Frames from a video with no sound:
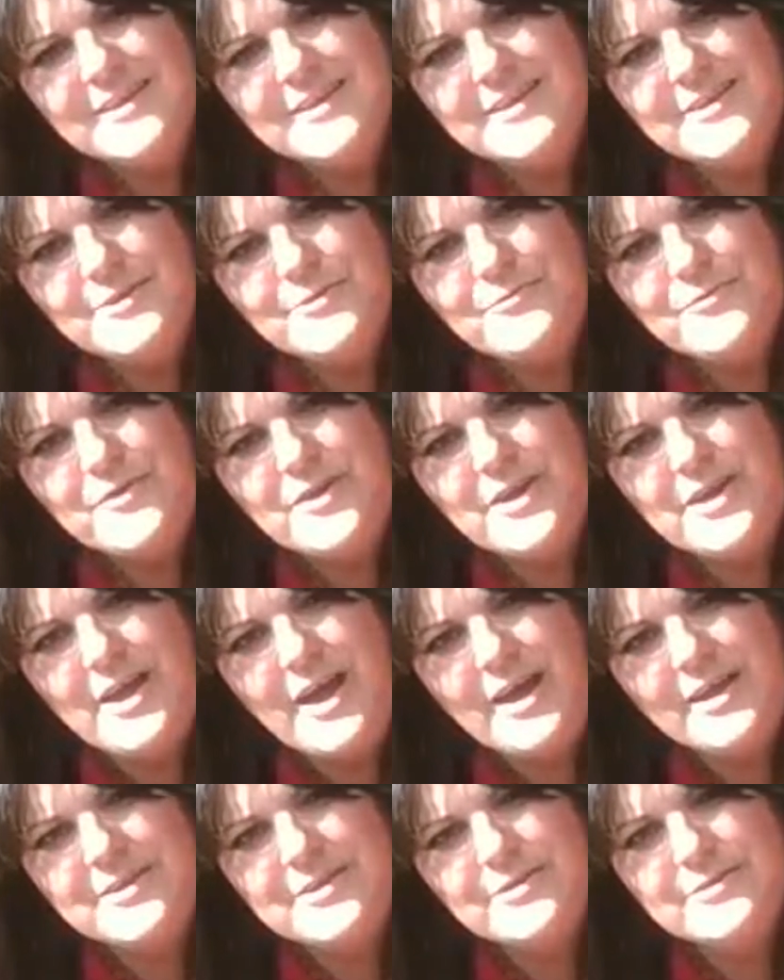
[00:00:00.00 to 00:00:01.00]
You've
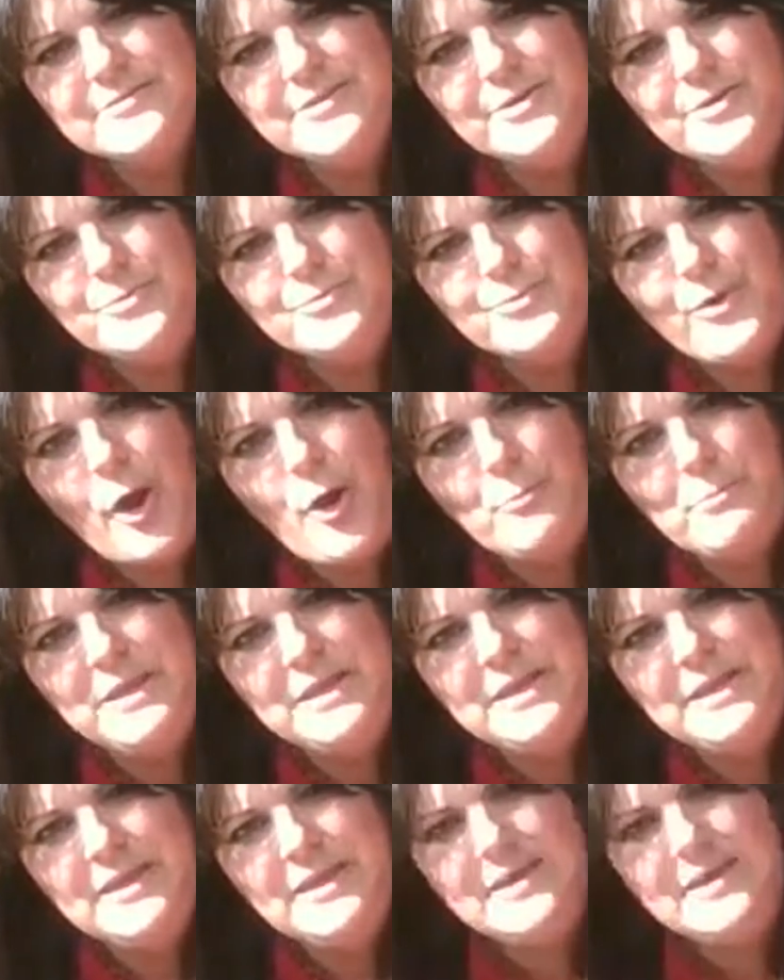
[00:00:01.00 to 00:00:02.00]
got your little
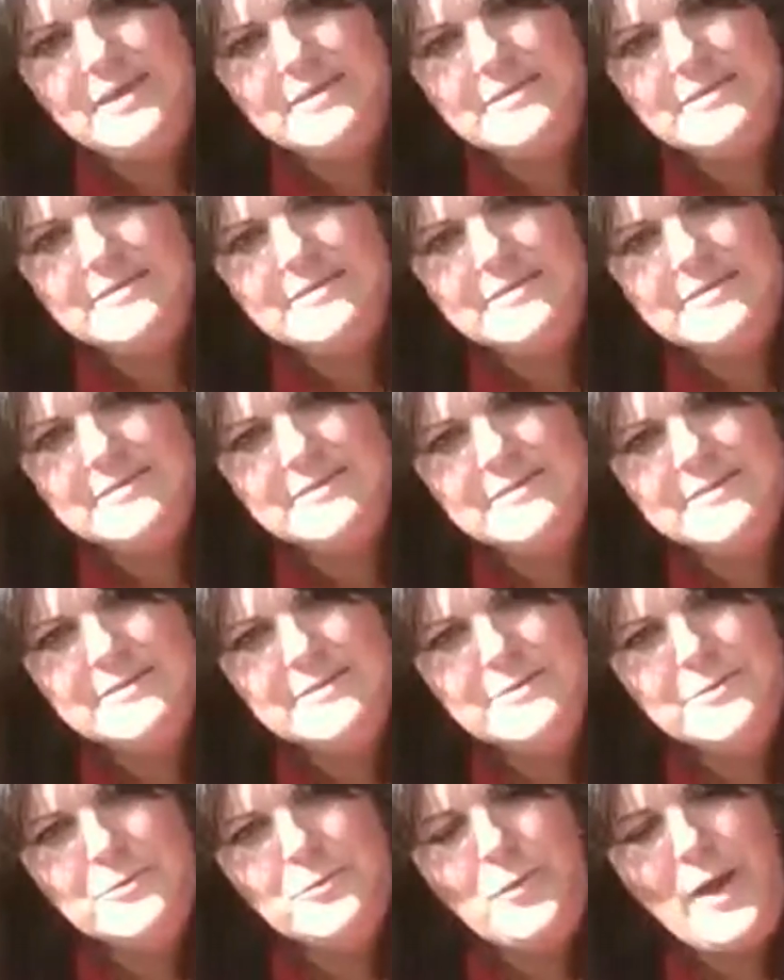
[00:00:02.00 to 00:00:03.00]
Romany
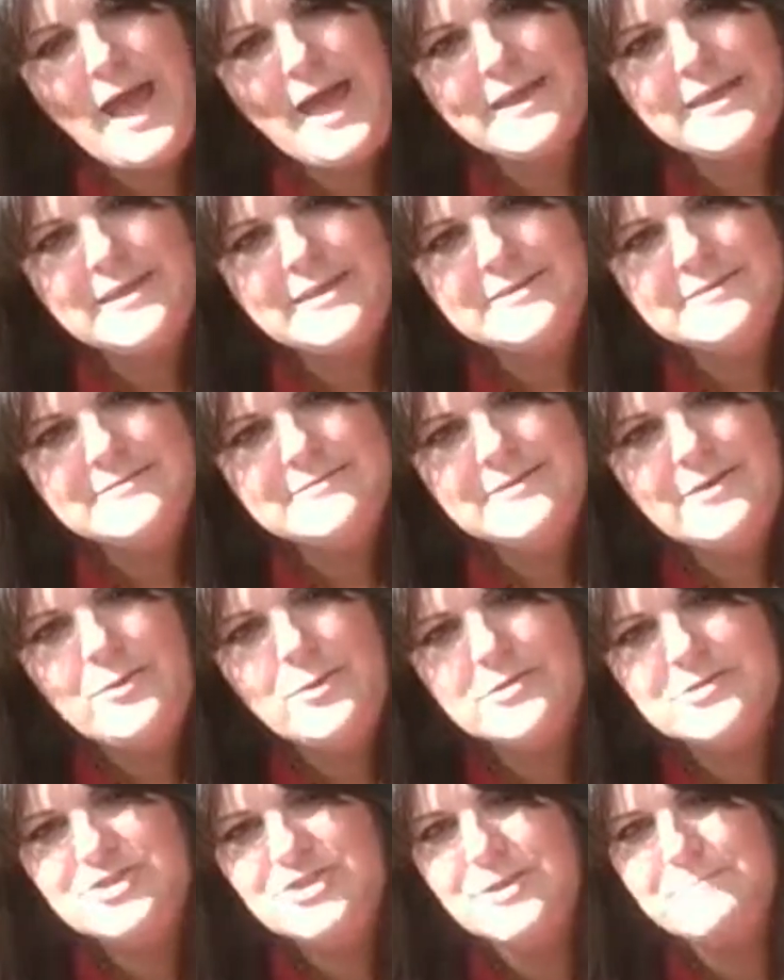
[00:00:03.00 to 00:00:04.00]
wagon
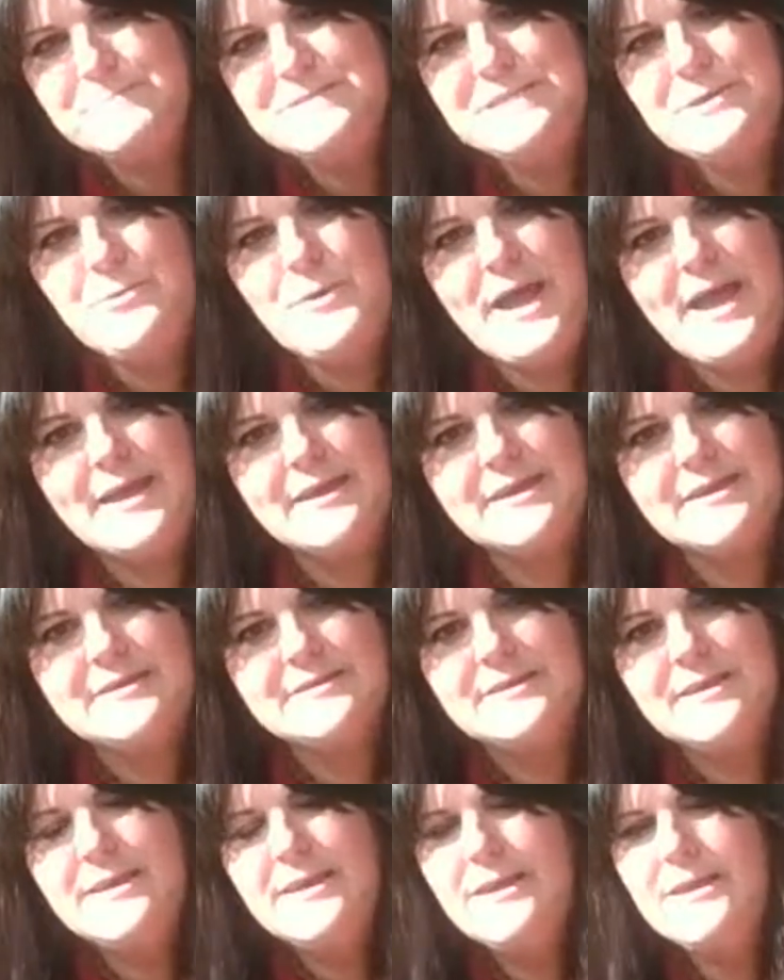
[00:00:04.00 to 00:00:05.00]
or gypsy
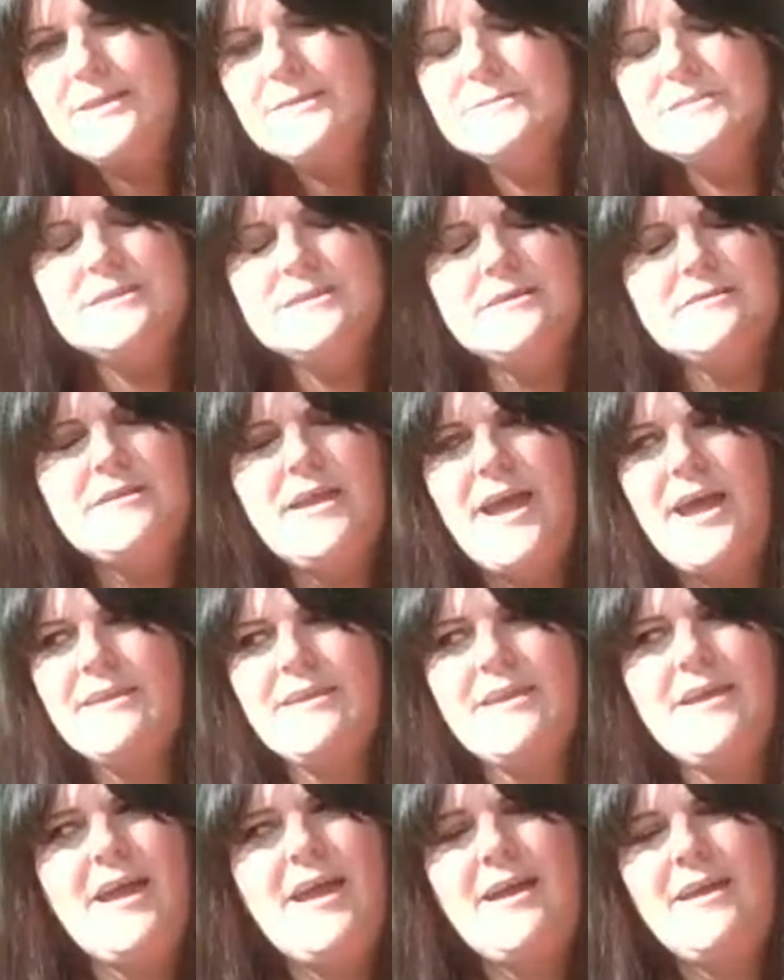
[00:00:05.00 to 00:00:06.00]
wagon. I
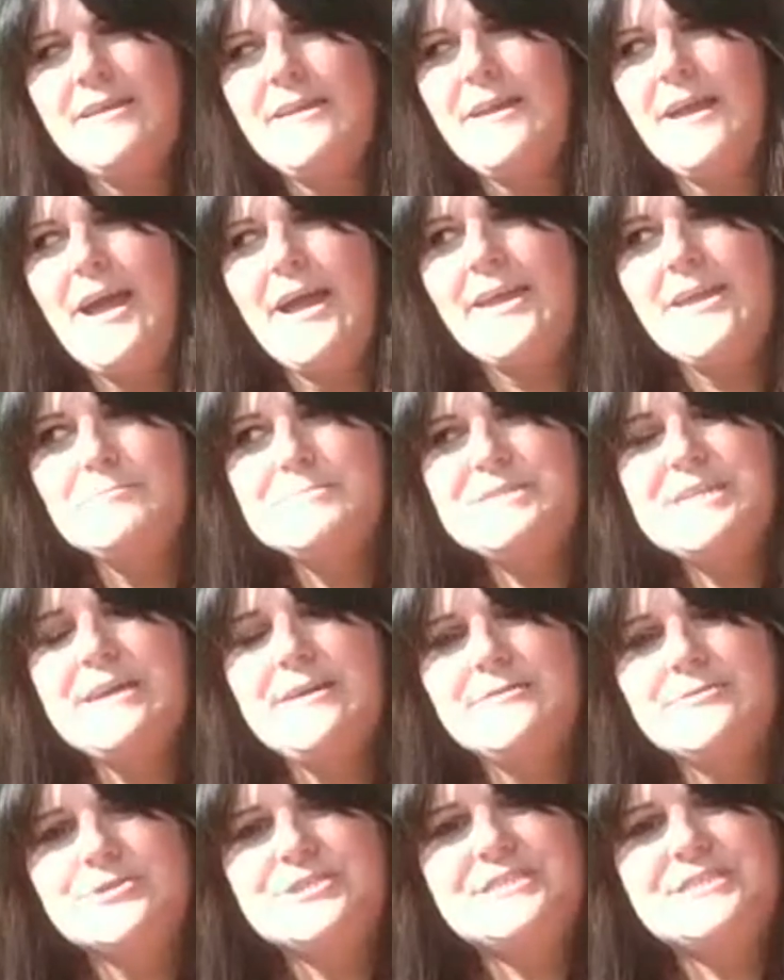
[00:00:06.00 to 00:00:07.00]
am to
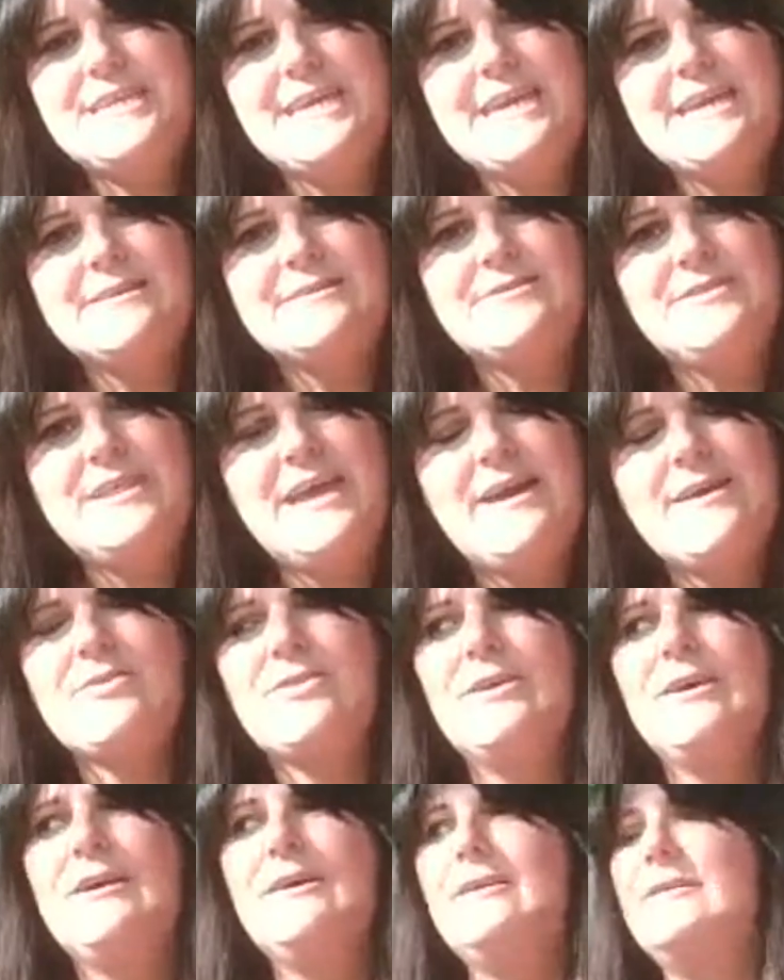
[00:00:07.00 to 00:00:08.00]
understand that
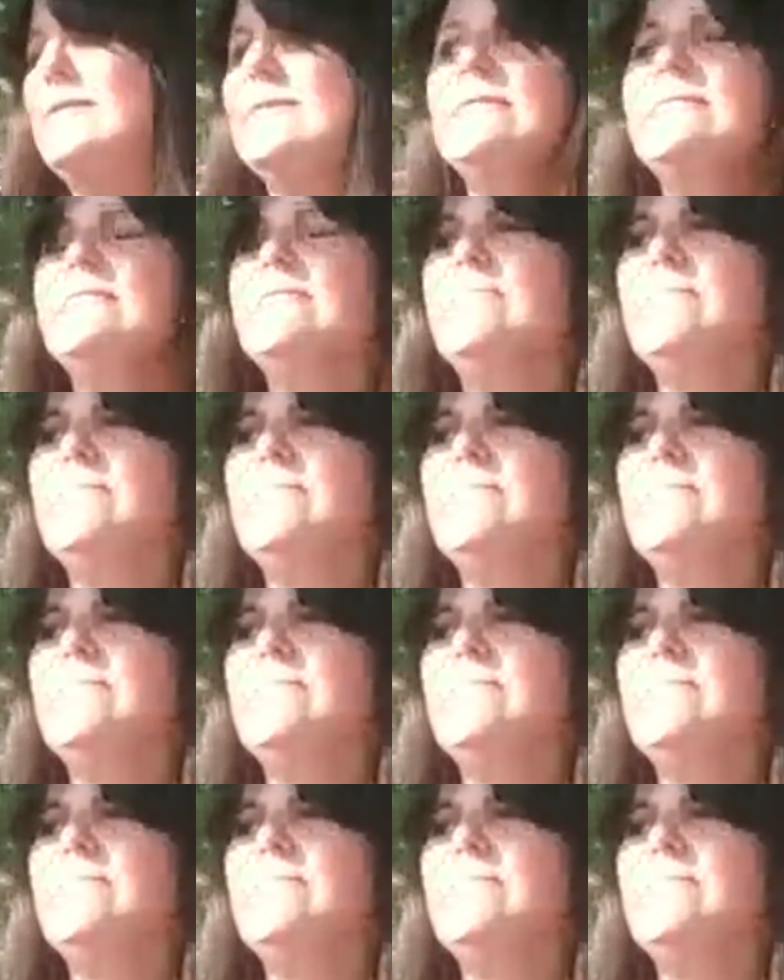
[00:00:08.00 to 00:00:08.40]
the